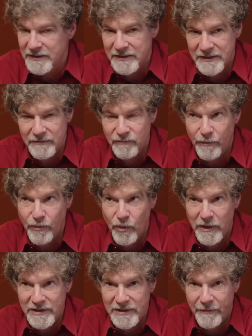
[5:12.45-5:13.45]
does
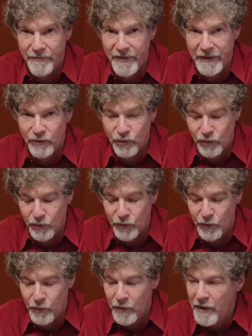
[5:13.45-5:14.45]
report something
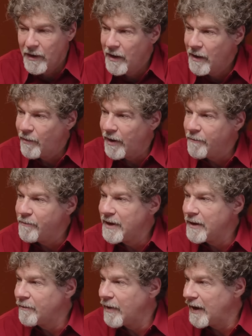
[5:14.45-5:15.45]
true but
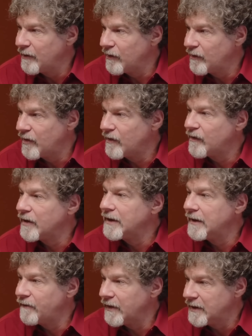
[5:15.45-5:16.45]
minimizes the
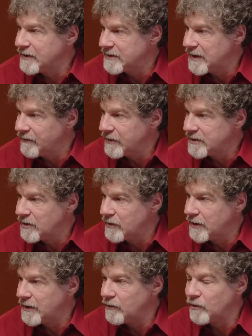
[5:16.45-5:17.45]
significance of it so
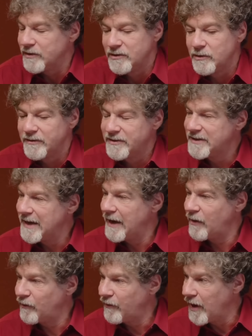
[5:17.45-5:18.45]
that it will sort of
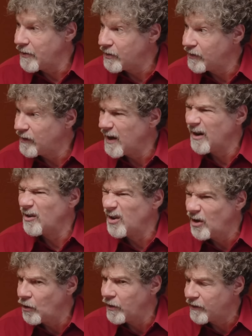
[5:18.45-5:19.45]
satisfy the desire
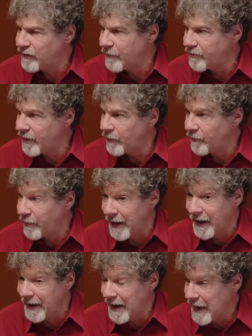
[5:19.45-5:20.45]
to know that something
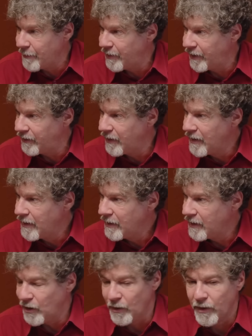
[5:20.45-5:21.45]
bad happened
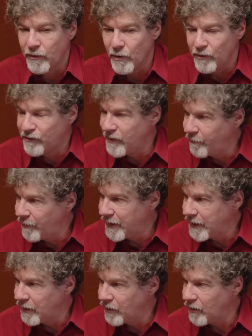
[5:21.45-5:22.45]
you know it throws
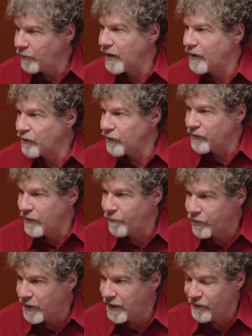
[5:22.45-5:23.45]
somebody under the bus or
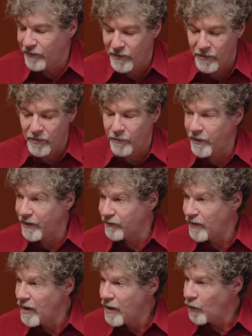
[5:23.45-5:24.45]
some process under the
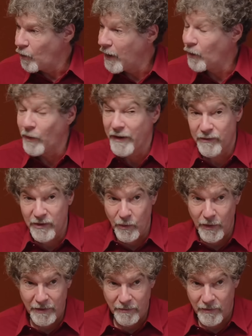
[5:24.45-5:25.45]
bus while
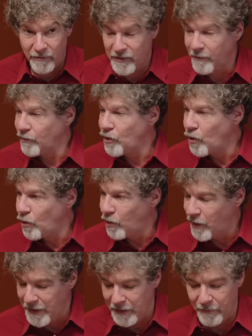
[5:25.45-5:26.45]
rescuing some
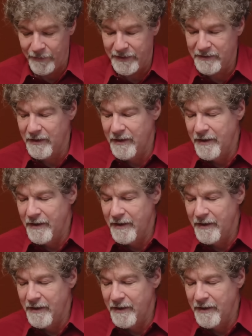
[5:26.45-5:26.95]
core element